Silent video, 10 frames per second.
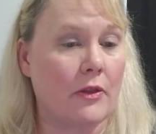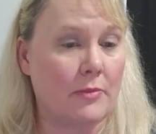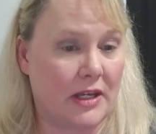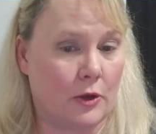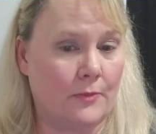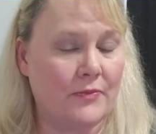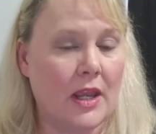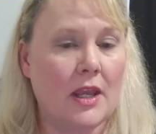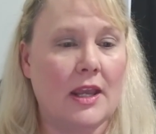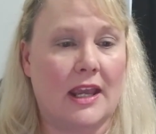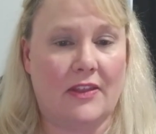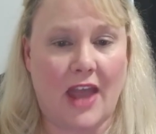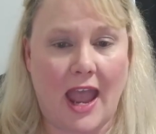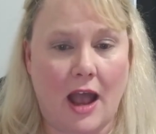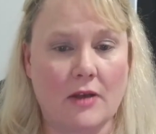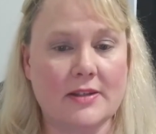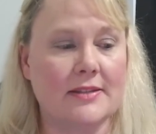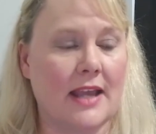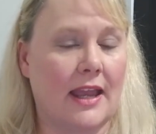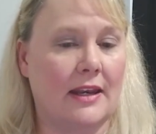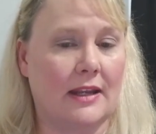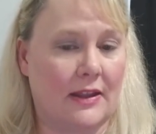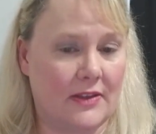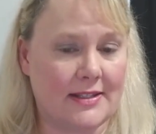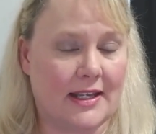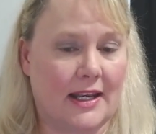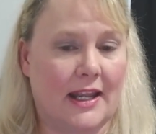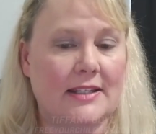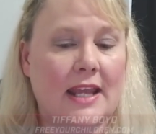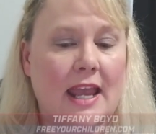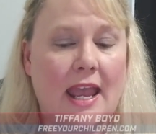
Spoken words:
the bill in the House and in the Senate.